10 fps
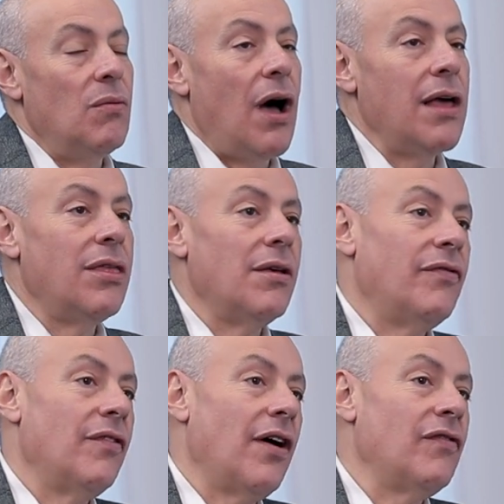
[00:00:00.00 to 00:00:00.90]

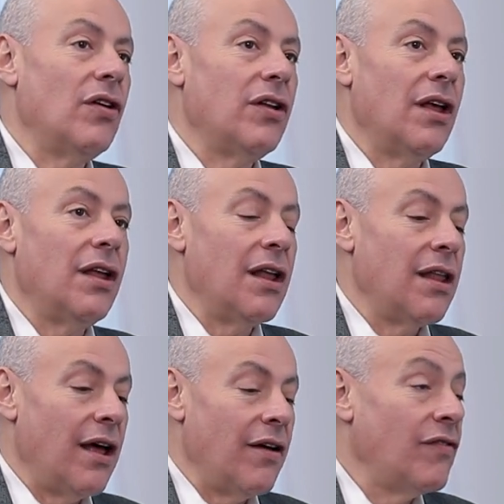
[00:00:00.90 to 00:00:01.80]
I've
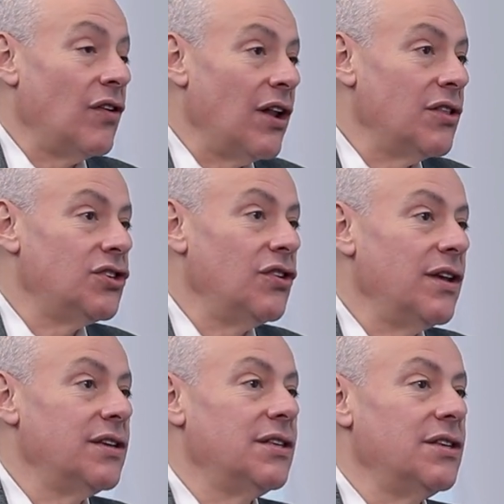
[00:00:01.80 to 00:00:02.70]
got another 2
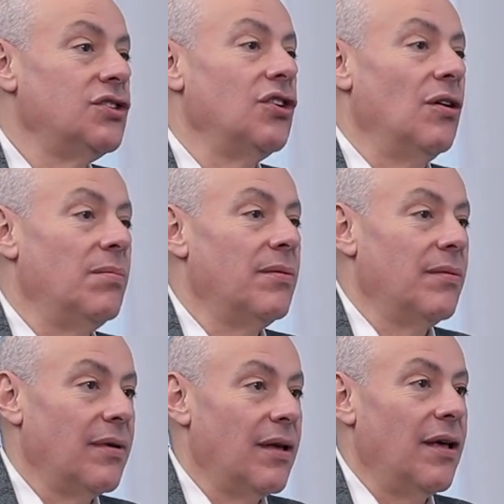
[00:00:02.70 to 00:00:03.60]
years in this job,
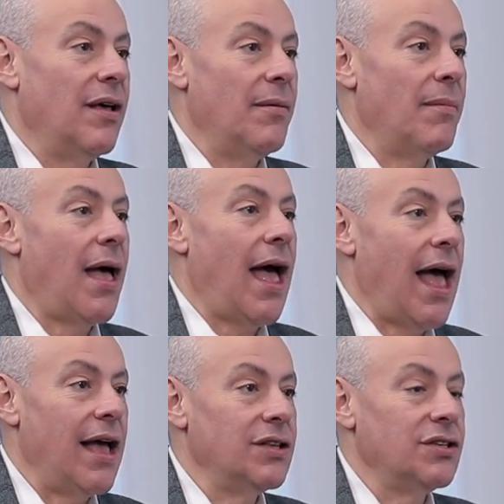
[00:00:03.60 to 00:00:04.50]

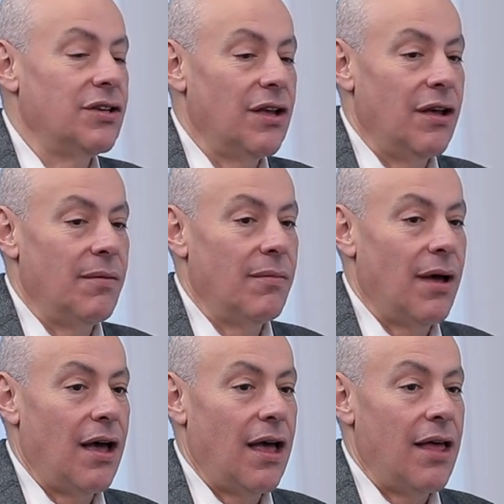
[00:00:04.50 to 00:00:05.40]

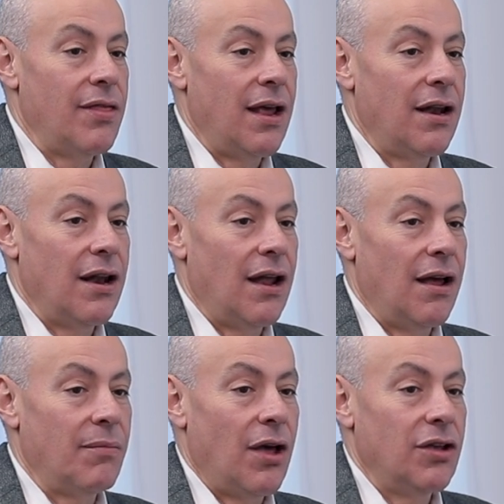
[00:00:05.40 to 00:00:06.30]
and then
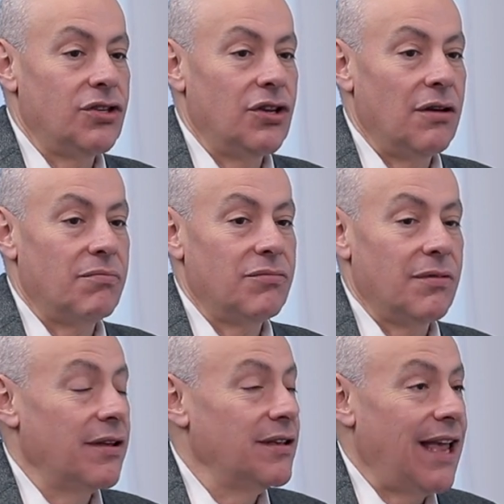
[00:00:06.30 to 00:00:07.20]
I'm going to
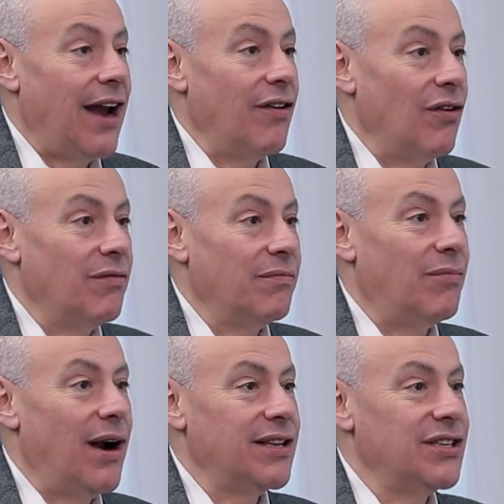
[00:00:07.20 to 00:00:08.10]
carry on
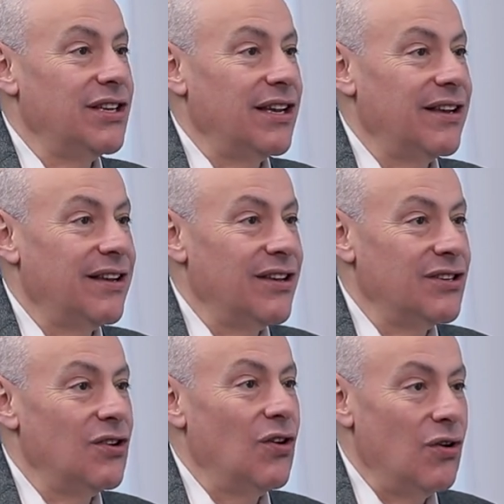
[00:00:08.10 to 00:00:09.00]
practicing as
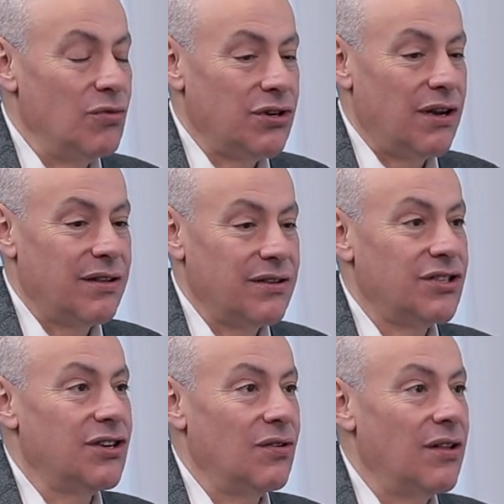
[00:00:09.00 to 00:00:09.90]
a lawyer, which I
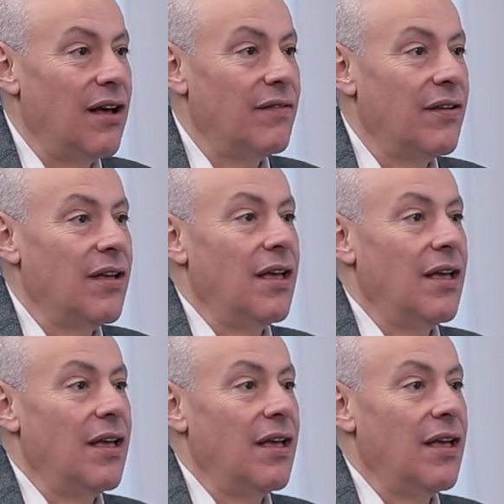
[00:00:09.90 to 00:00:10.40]
still love.